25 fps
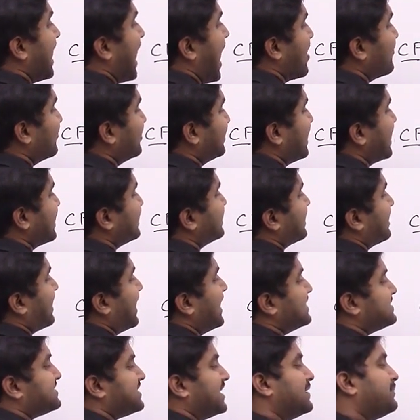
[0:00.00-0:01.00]
I will take the
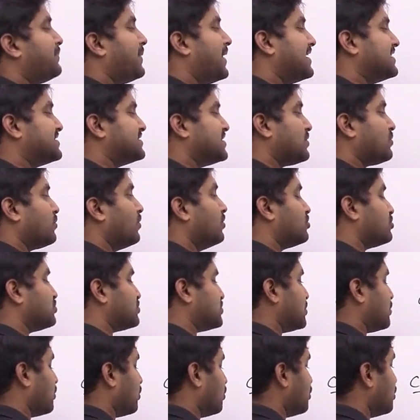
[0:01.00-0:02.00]
right side part is equal to
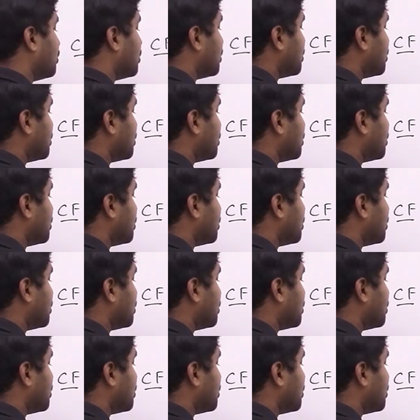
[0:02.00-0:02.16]
0.